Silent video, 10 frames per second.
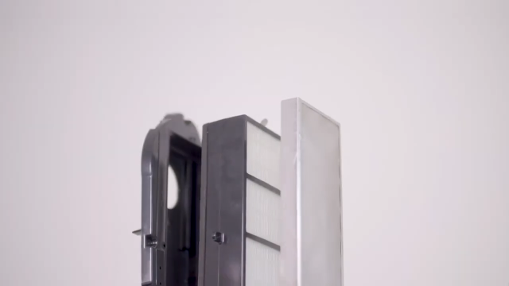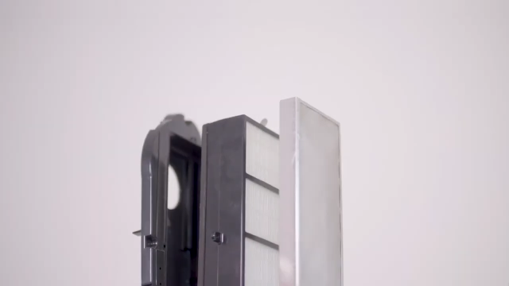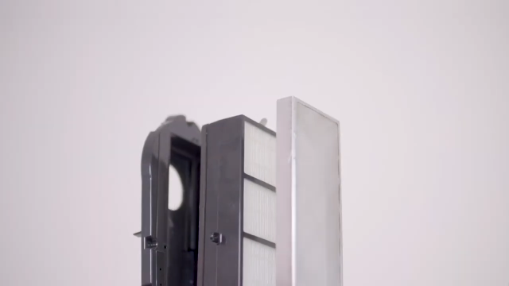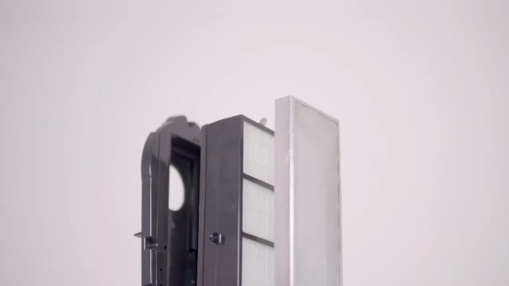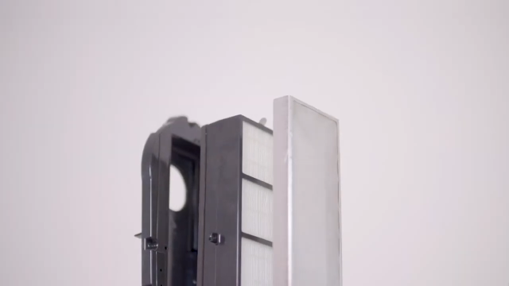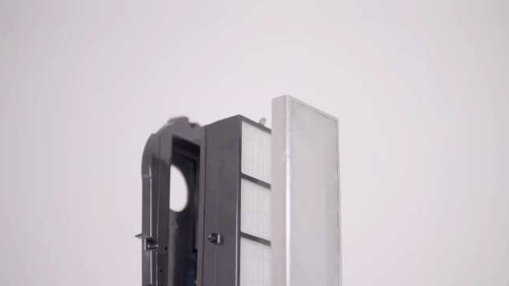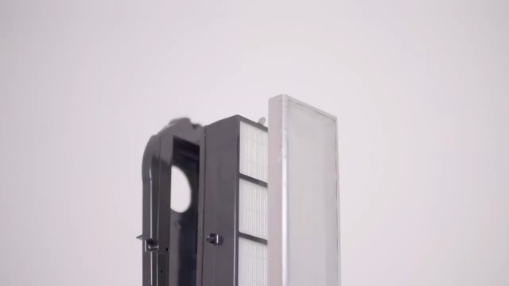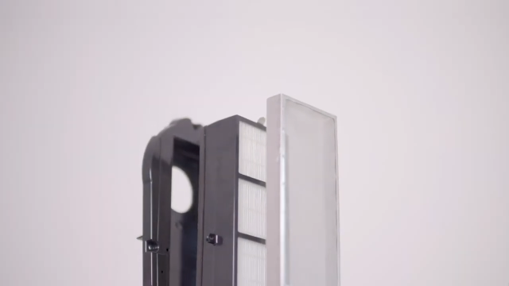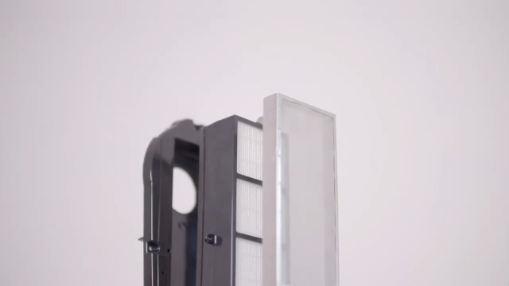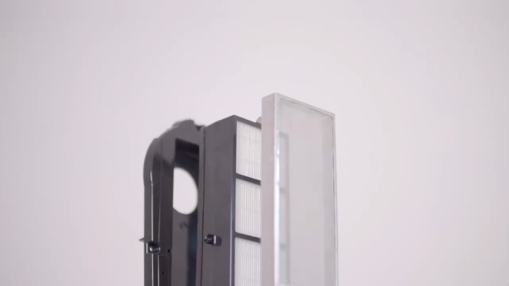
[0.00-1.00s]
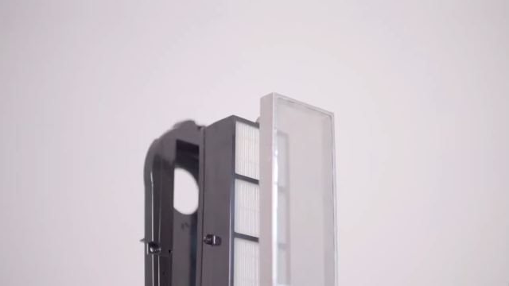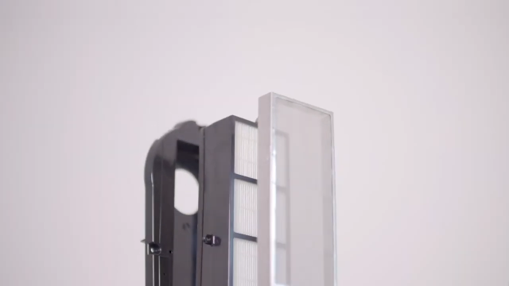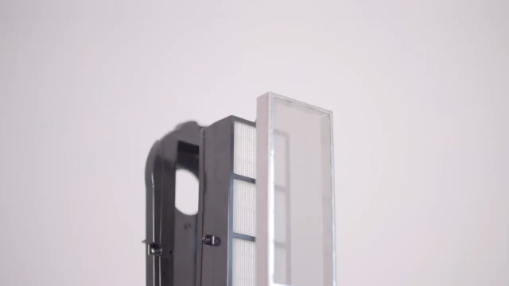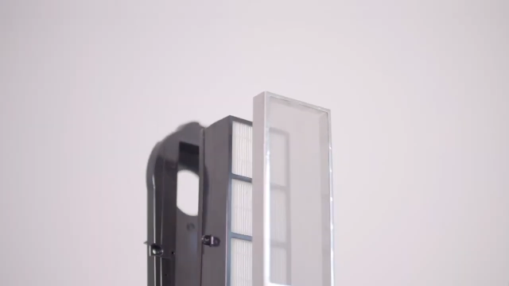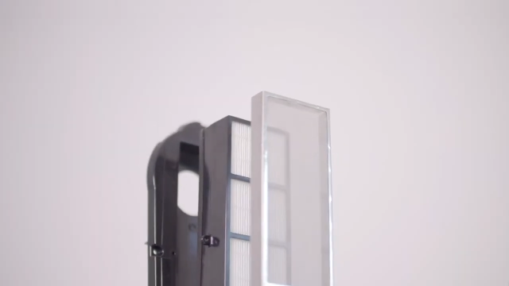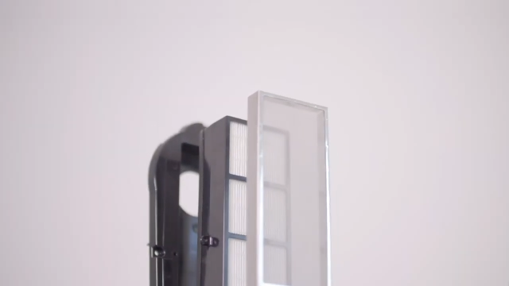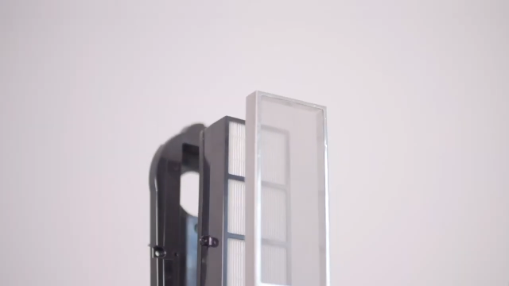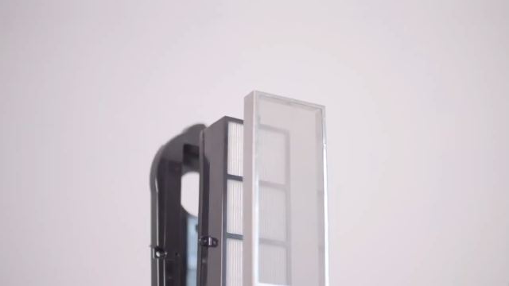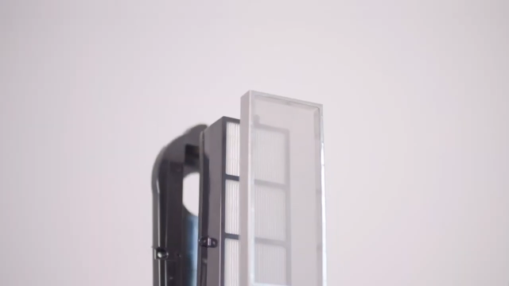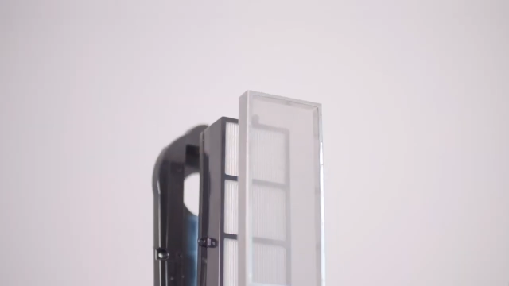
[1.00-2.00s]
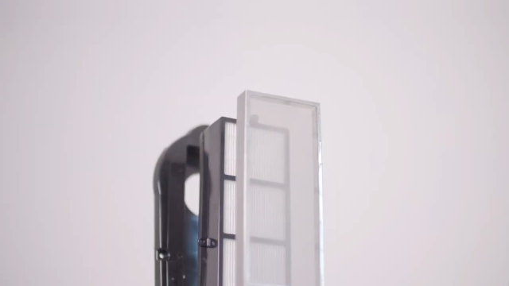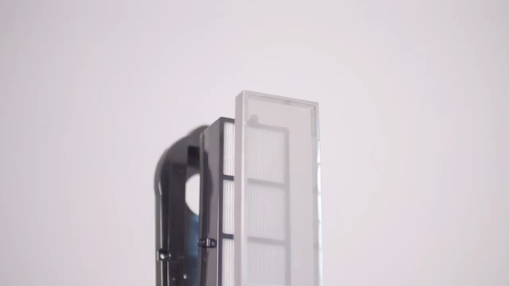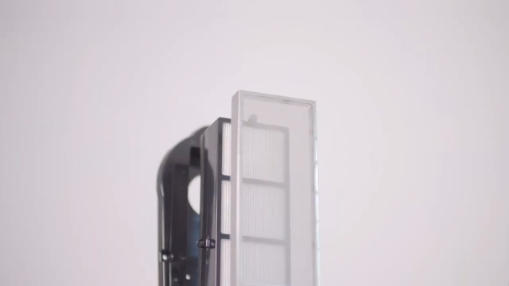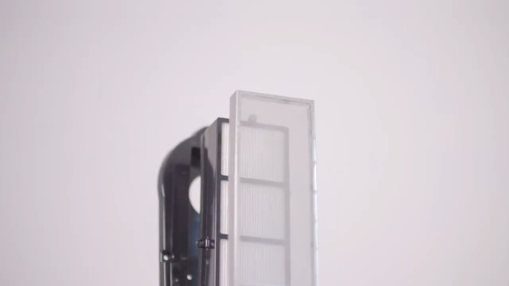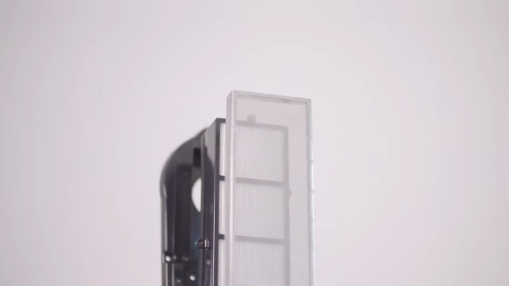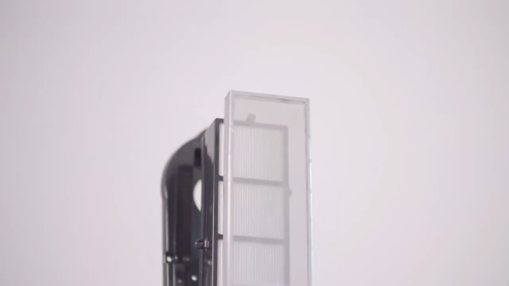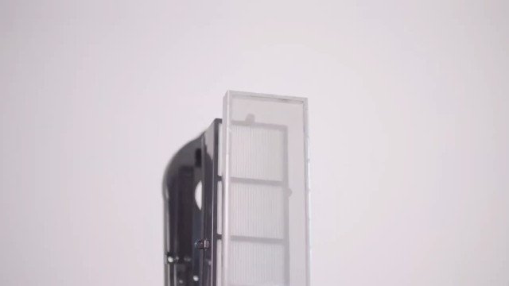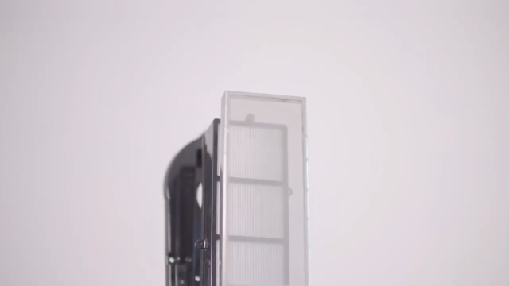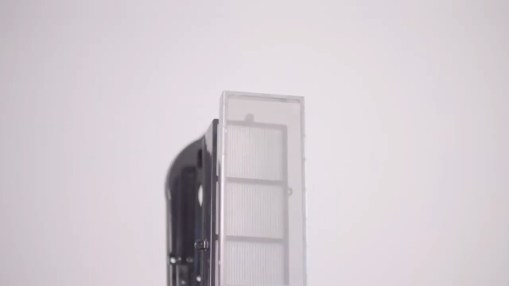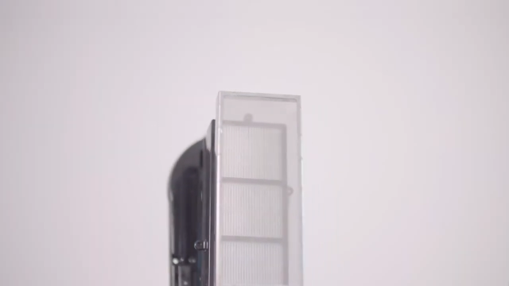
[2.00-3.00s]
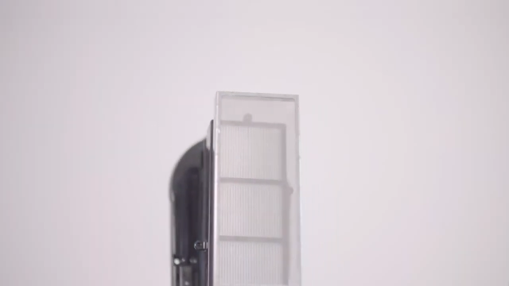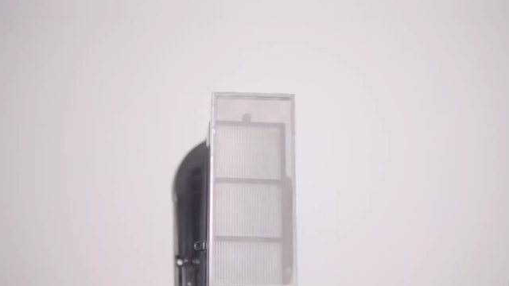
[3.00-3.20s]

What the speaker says: (no speaker visible)